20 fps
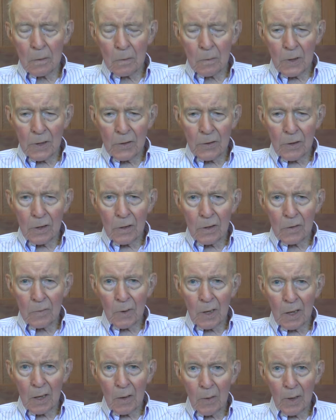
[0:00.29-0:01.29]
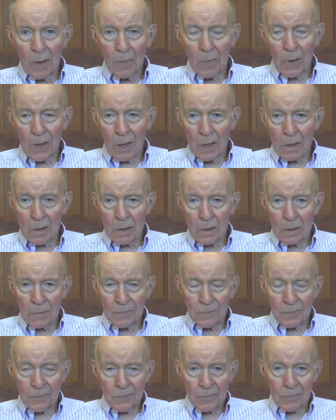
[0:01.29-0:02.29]
returning to the Monterey Peninsula
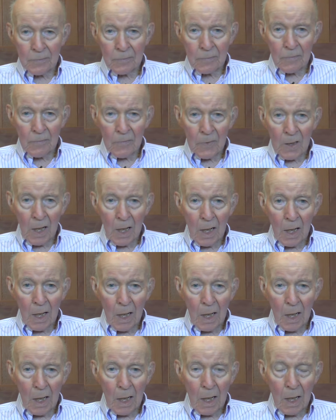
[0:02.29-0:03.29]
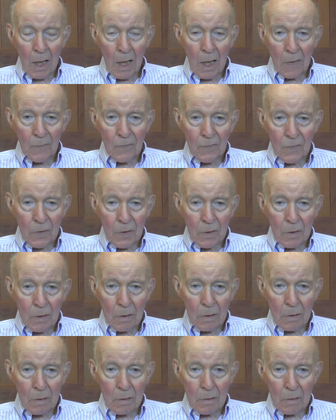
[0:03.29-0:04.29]
after
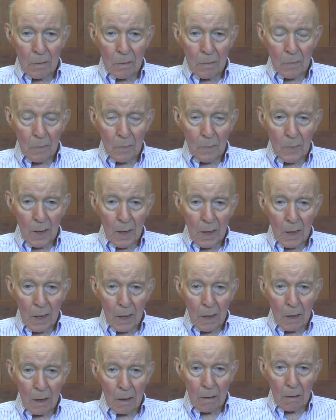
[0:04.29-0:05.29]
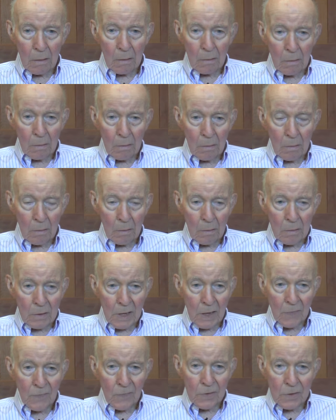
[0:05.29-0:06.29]
my
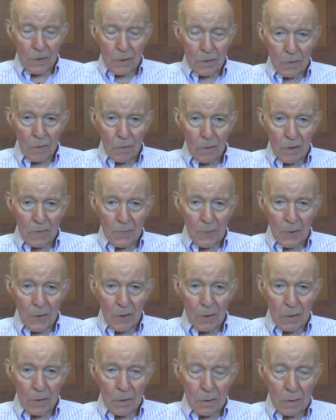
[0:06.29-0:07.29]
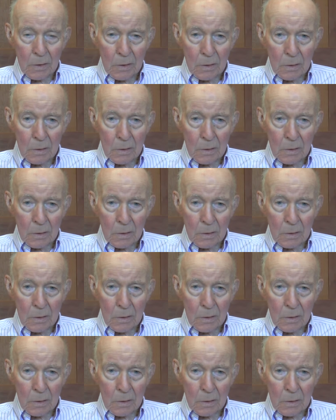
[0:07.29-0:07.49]
San Francisco experience,